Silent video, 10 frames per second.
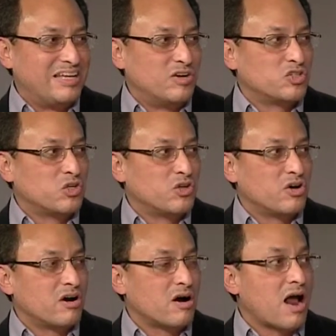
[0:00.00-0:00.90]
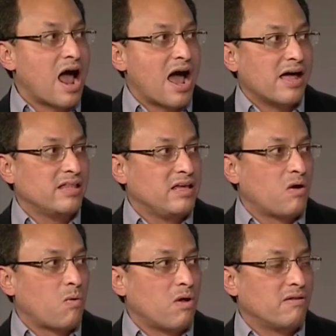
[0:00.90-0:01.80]
You know, so there are highly
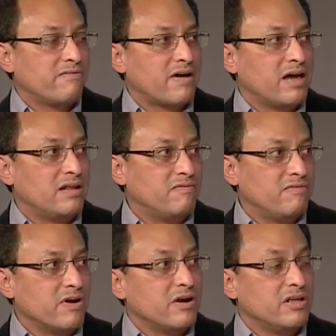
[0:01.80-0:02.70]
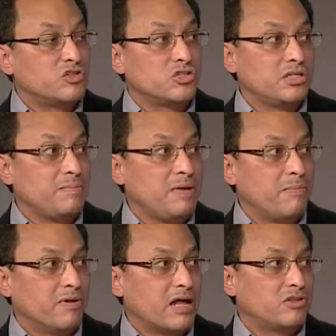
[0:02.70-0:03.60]
qualified and very interesting
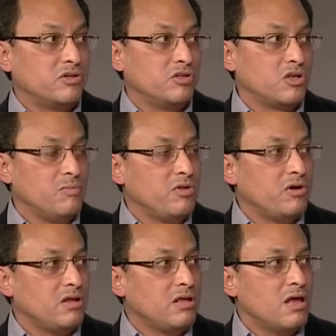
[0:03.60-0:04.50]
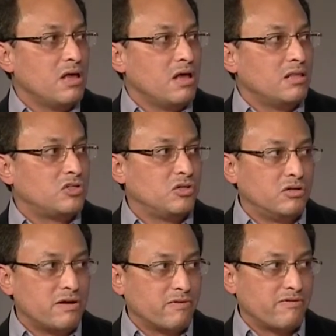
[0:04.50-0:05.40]
people out there in the community that you'll
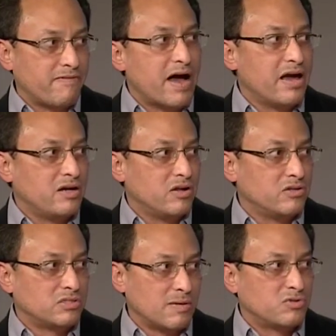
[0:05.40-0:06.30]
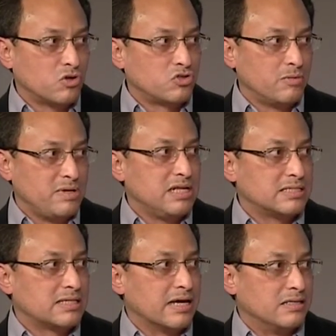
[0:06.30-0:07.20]
never find on some social media
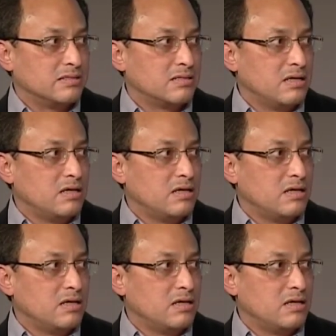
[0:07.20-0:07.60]
sites.